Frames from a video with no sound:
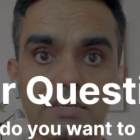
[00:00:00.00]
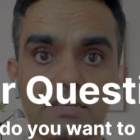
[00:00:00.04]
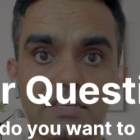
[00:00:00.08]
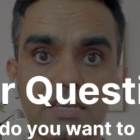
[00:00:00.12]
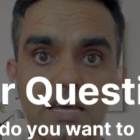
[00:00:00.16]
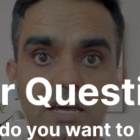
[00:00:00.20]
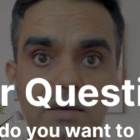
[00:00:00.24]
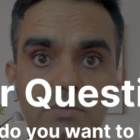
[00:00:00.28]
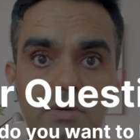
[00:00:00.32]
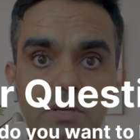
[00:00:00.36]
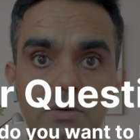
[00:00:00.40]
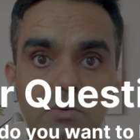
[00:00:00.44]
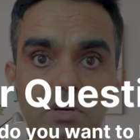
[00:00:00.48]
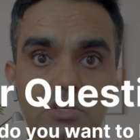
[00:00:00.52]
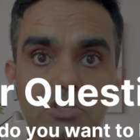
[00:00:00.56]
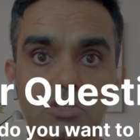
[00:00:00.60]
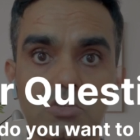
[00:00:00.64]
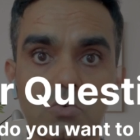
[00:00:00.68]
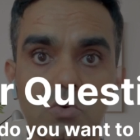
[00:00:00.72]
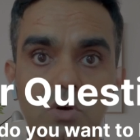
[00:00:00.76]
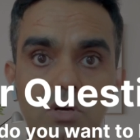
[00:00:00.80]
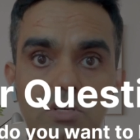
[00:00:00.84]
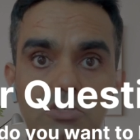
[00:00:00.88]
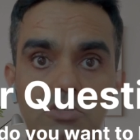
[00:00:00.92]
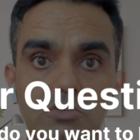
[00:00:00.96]
Tell me what you
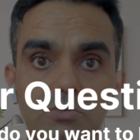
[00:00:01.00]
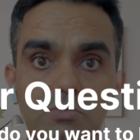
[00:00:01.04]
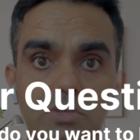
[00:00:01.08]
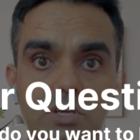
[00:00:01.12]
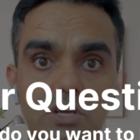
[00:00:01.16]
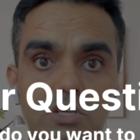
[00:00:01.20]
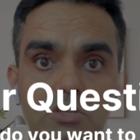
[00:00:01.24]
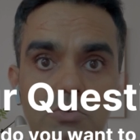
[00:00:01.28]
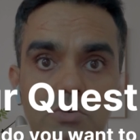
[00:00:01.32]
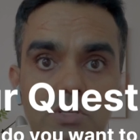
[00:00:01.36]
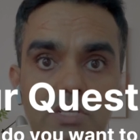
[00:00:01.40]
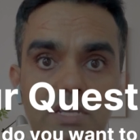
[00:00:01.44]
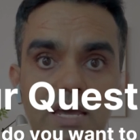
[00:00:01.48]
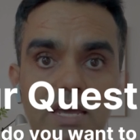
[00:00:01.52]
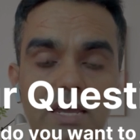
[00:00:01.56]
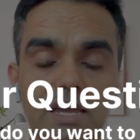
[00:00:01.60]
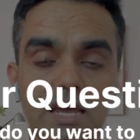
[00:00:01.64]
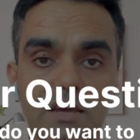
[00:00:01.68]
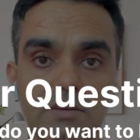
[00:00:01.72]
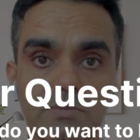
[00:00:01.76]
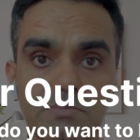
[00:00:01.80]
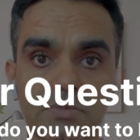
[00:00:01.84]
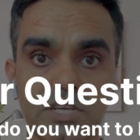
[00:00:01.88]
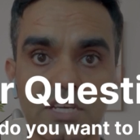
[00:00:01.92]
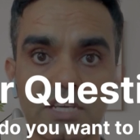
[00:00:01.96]
want to build with
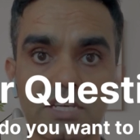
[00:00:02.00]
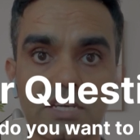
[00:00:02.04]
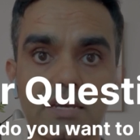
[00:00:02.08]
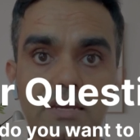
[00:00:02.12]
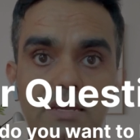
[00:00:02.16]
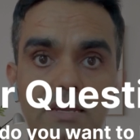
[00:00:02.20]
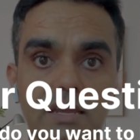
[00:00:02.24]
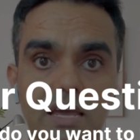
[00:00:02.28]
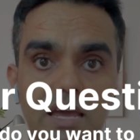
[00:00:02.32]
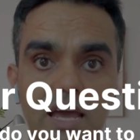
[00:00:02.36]
NLP,